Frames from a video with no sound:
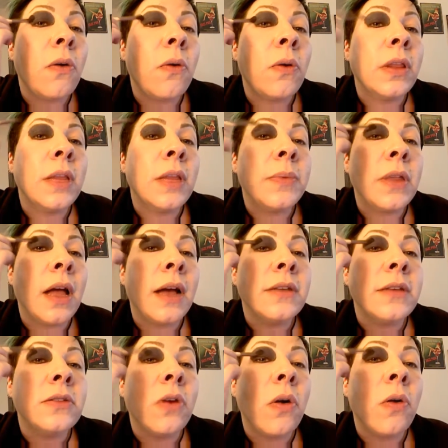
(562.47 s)
or lip
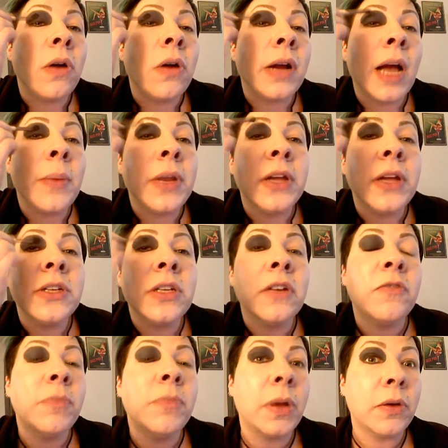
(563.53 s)
gloss, or a combination
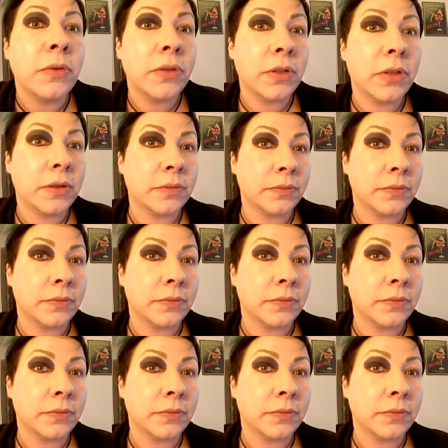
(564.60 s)
of both.